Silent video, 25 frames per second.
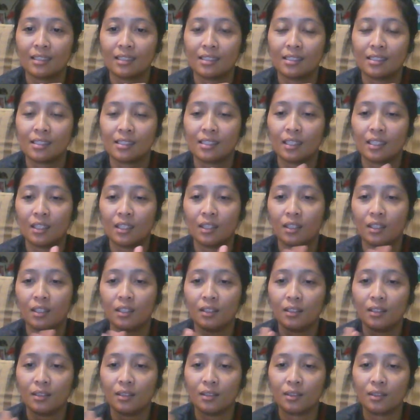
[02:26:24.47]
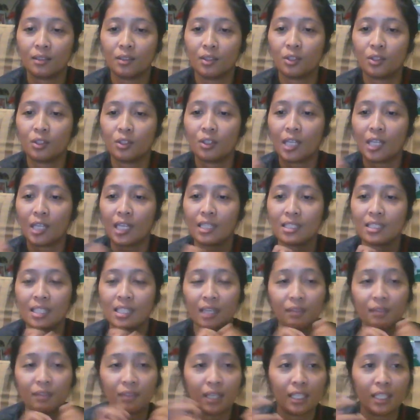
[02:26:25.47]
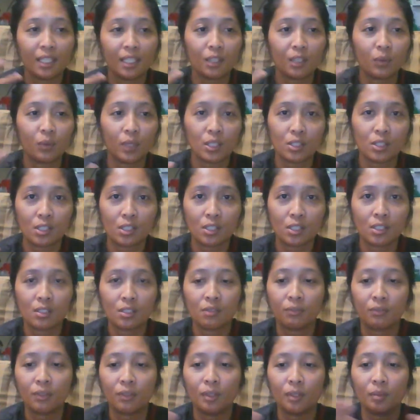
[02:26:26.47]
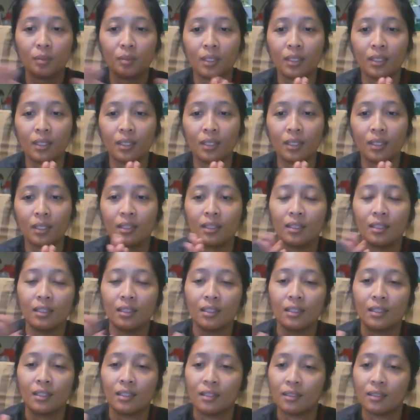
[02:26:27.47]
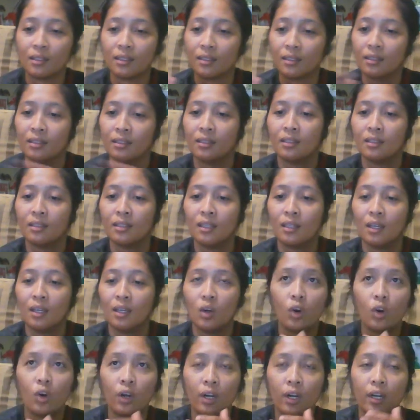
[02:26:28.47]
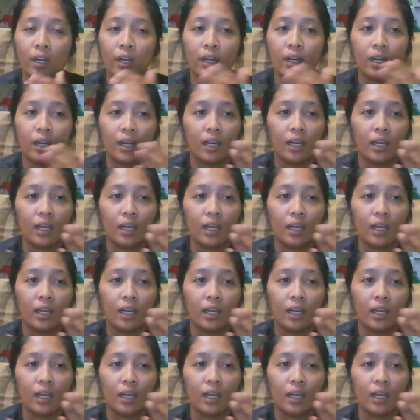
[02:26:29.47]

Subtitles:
So, do you guys have any questions for me? Or